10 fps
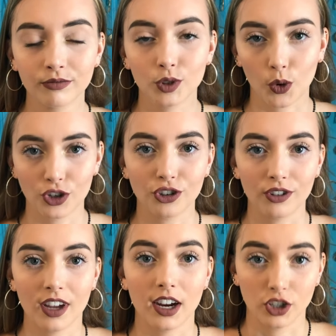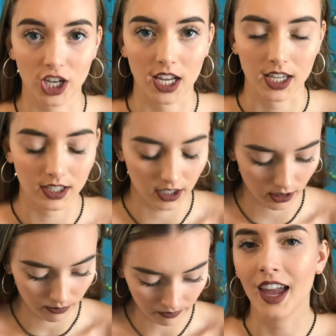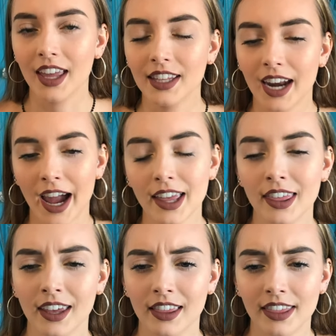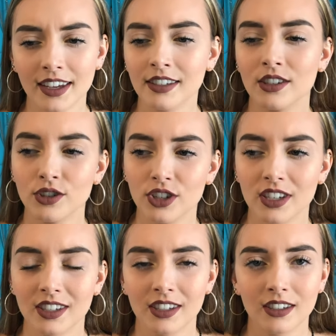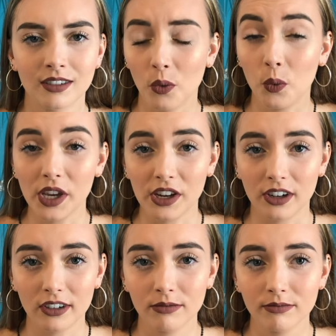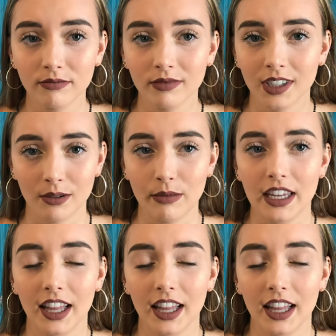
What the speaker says: torture their chickens. And then I think this is just weird to me.